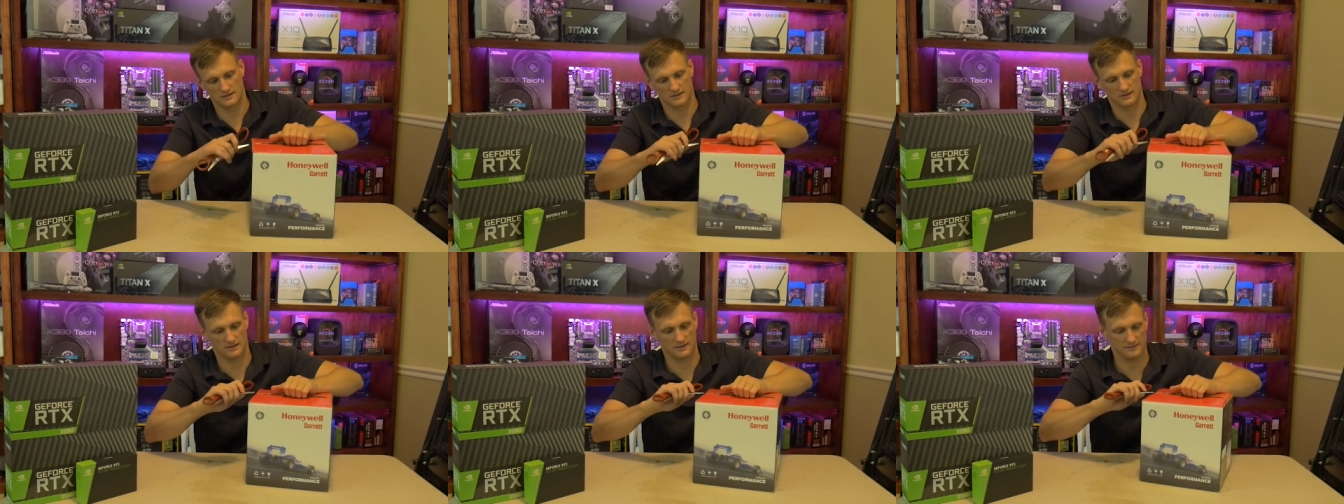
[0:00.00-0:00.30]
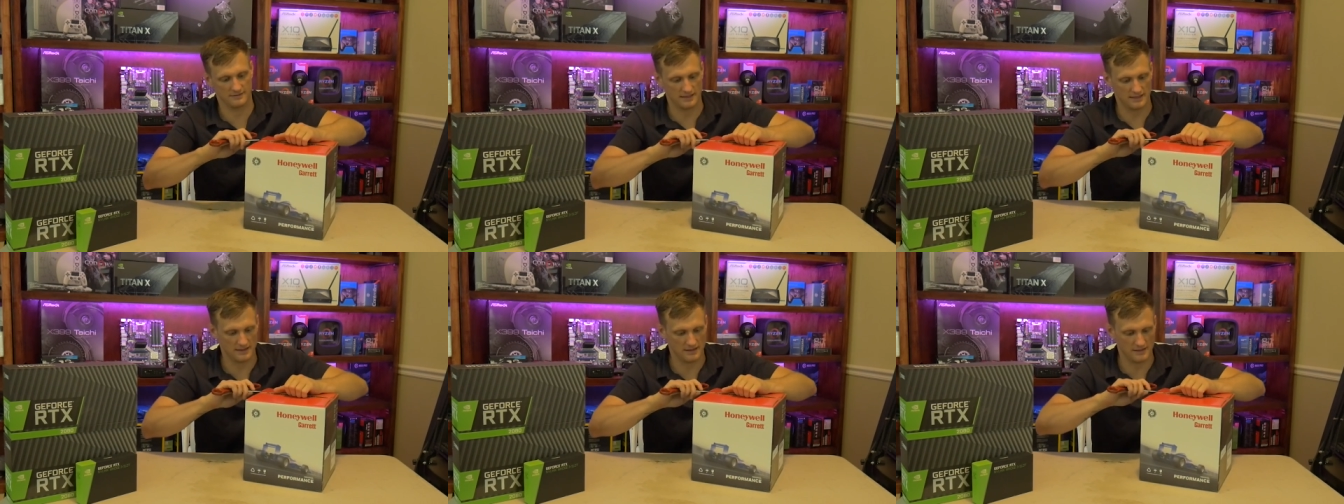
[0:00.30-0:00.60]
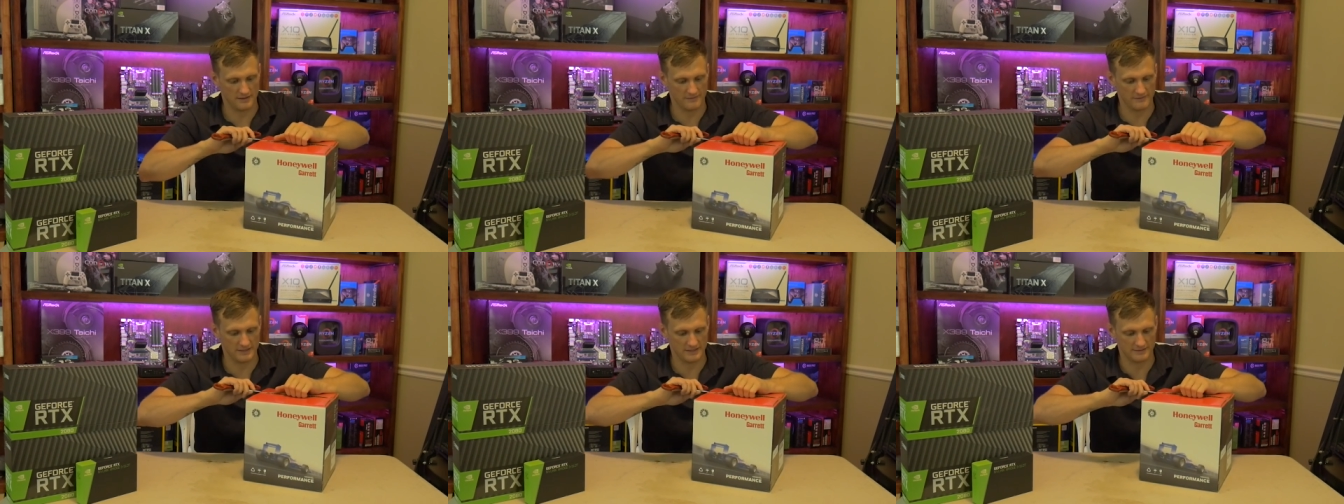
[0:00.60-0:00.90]
Because I
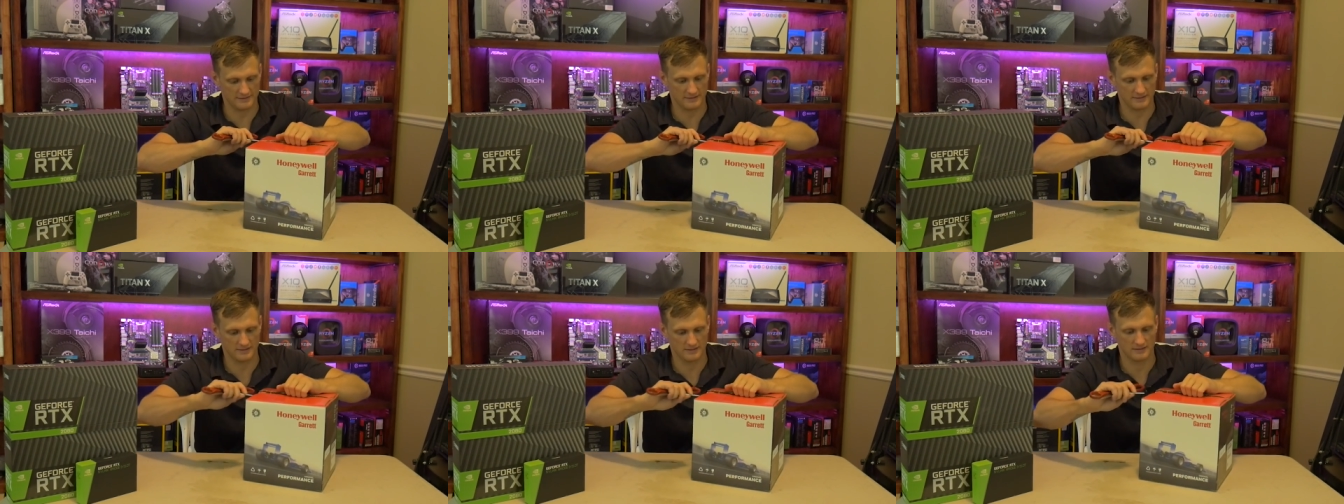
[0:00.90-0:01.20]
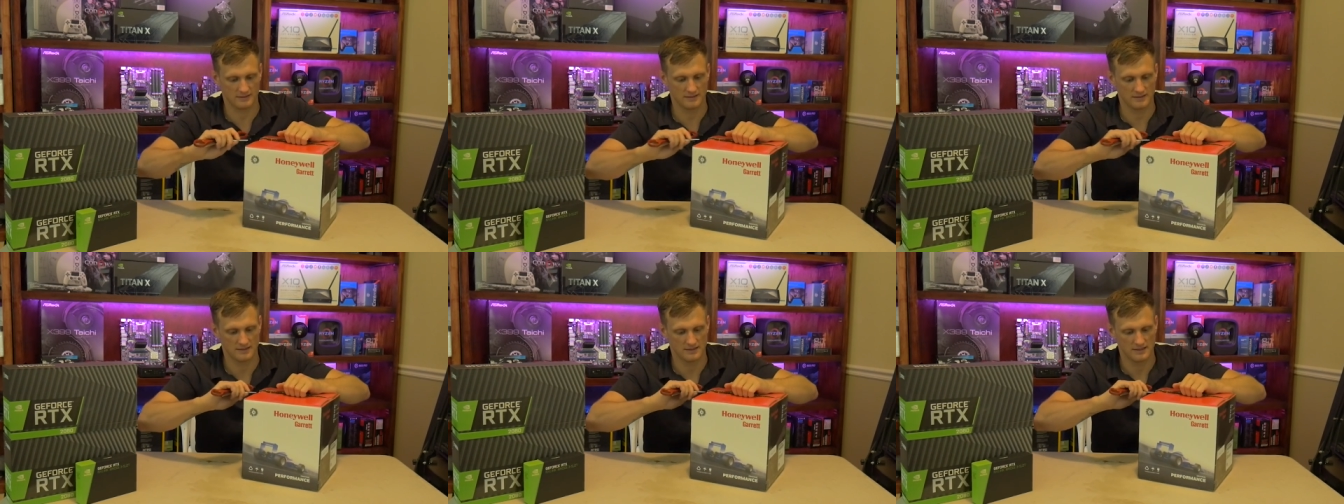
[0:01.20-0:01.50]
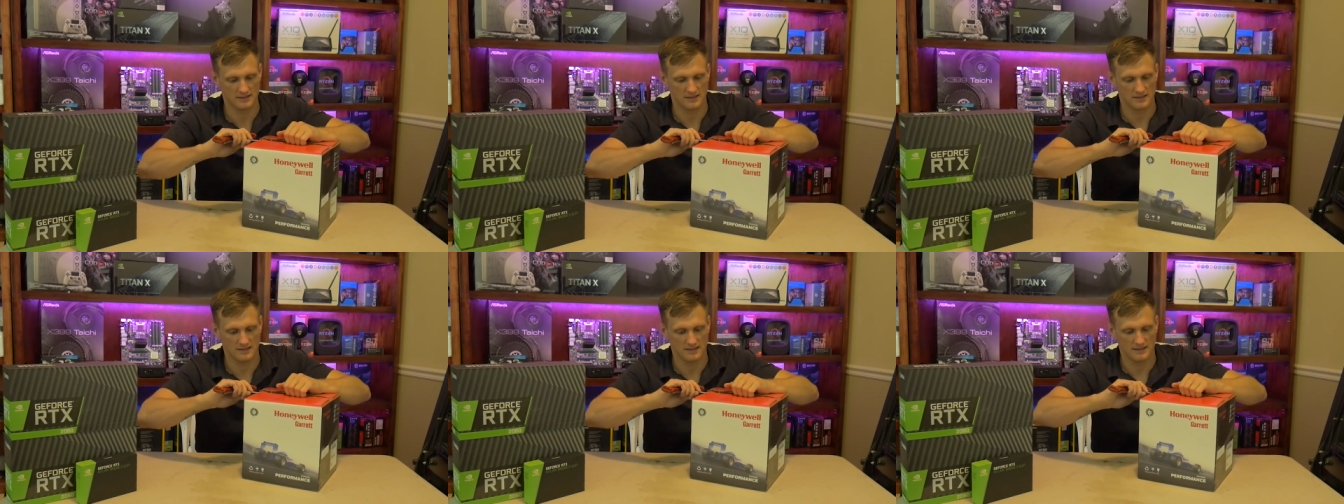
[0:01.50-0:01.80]
love it.
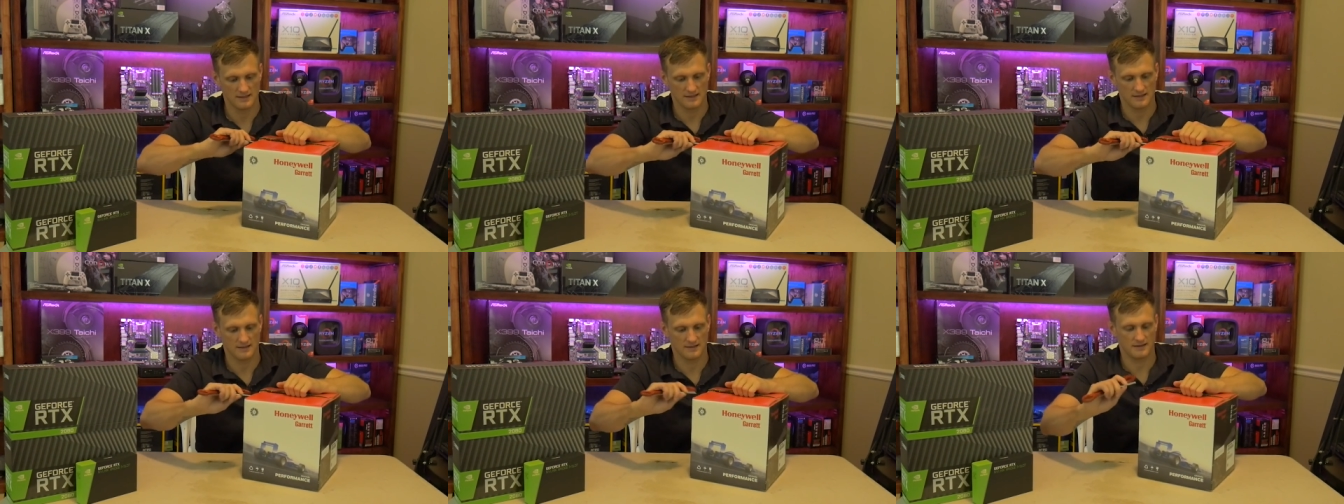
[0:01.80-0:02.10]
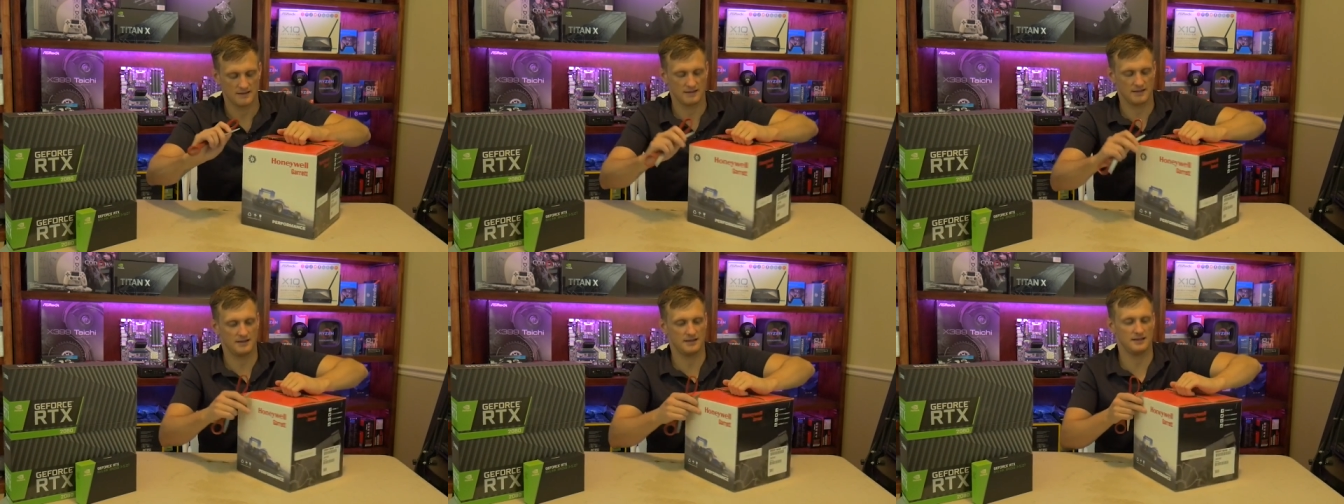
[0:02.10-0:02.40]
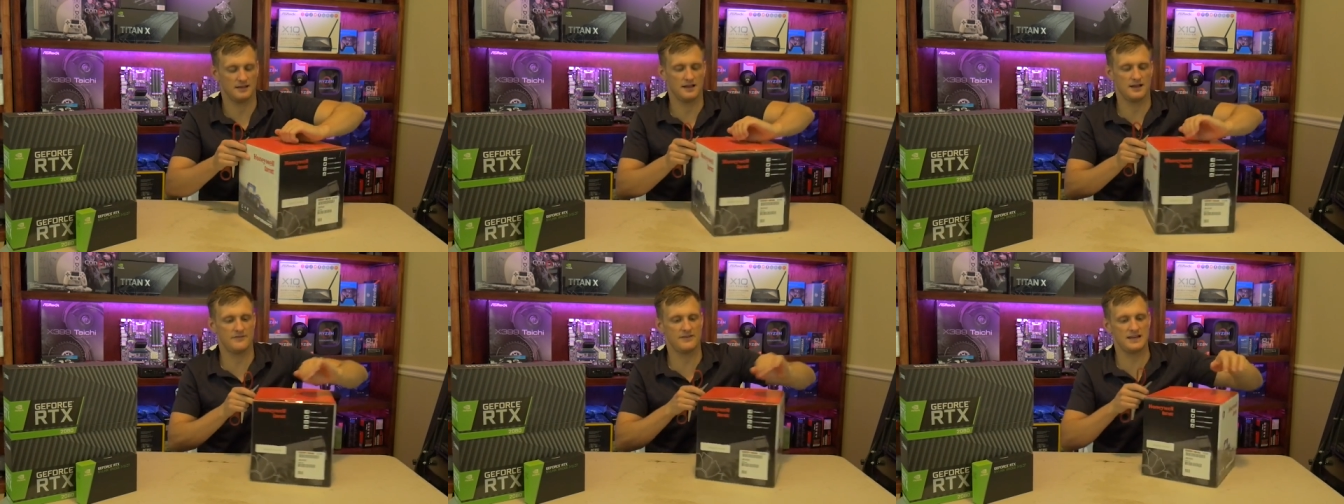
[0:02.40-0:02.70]
I
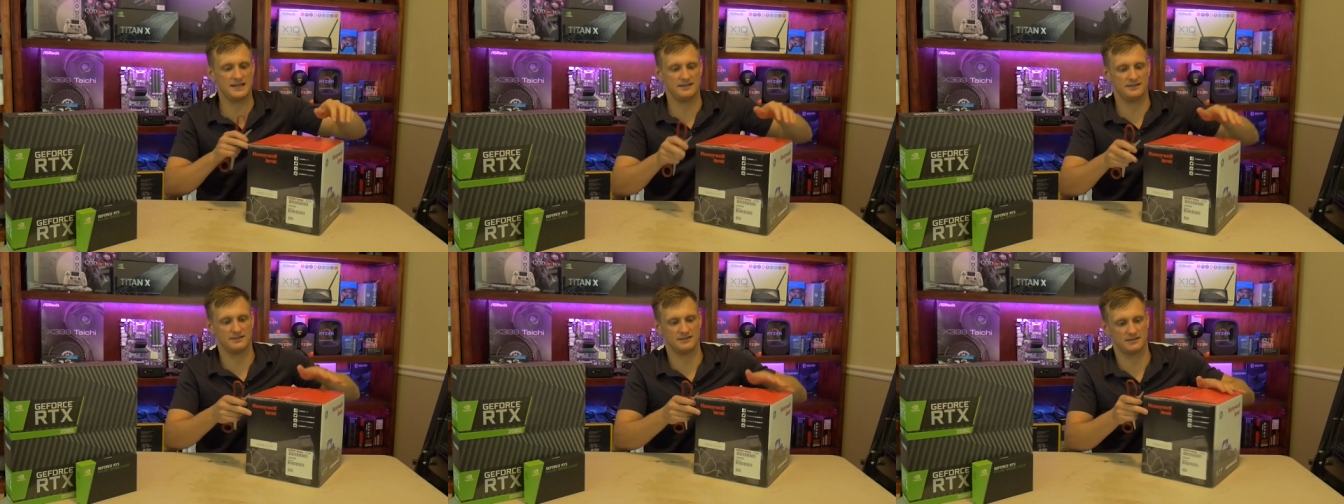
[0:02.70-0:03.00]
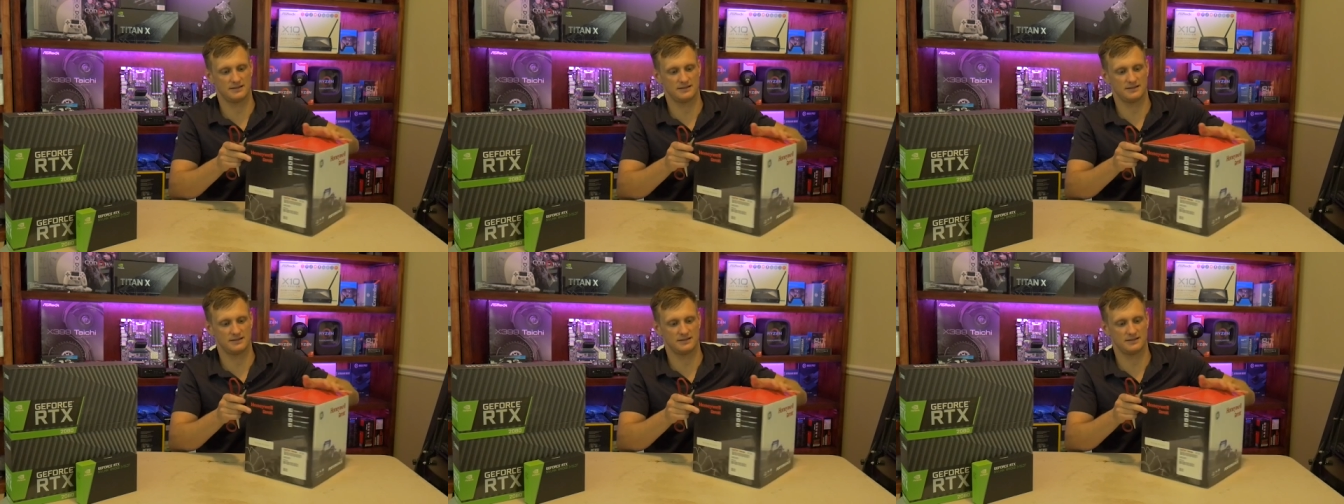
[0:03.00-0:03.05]
love it.